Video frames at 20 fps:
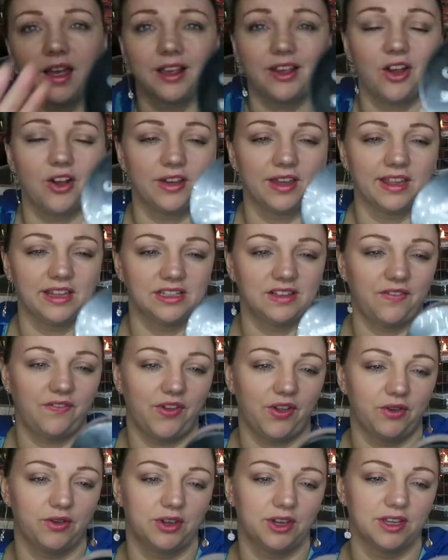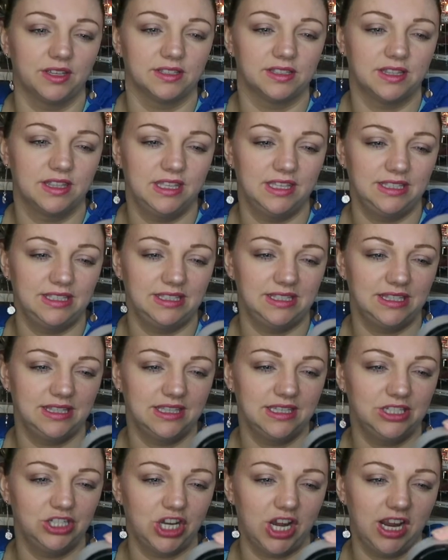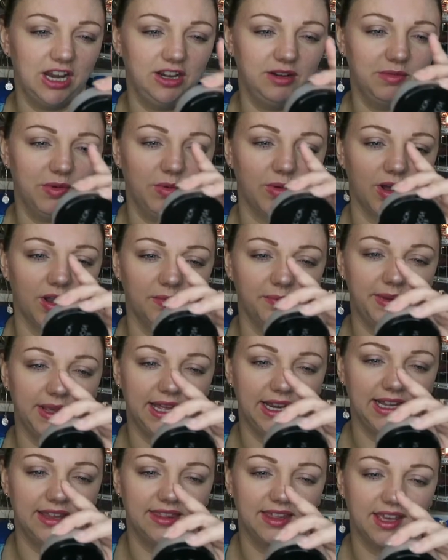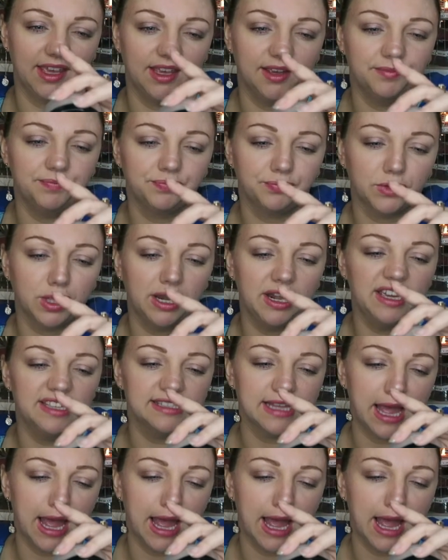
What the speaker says: I can't get it to focus. This is in the shade number one, Barely There. And it's